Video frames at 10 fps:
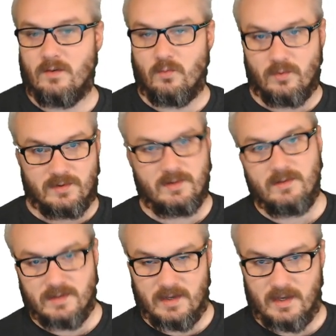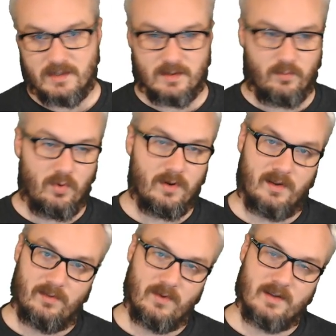As soon as it hits the board,
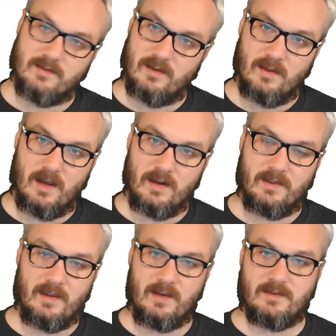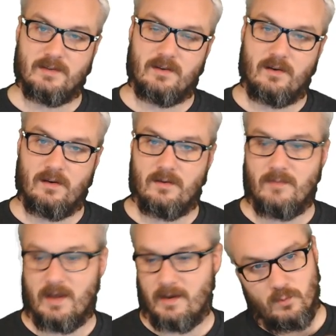it threatens a lot of things in the current
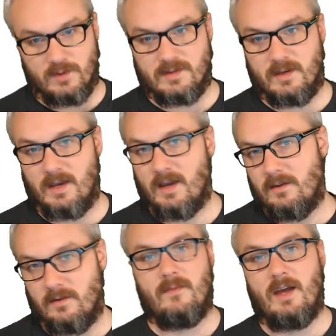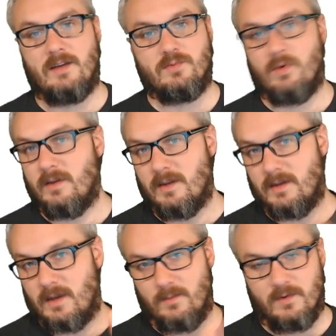meta. Once again, your Edgewall
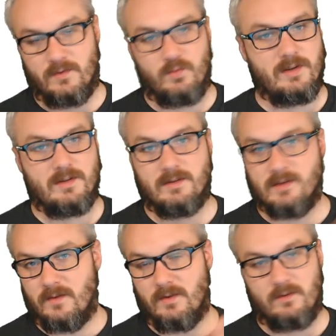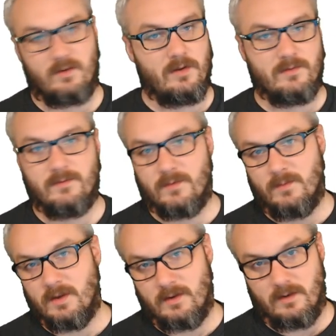Innkeepers, Witch's Oven, Cauldron
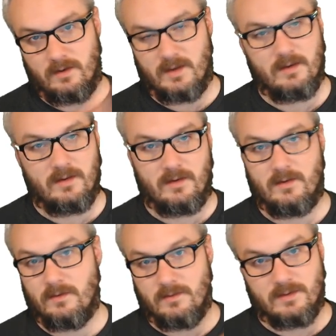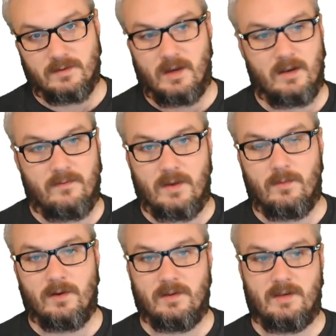Familiar, Gilded Goose, Knight of
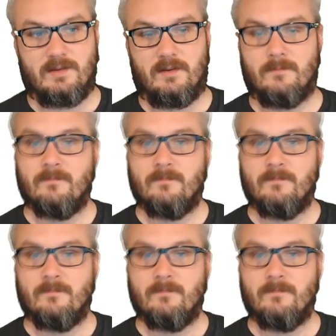Ebon Legion.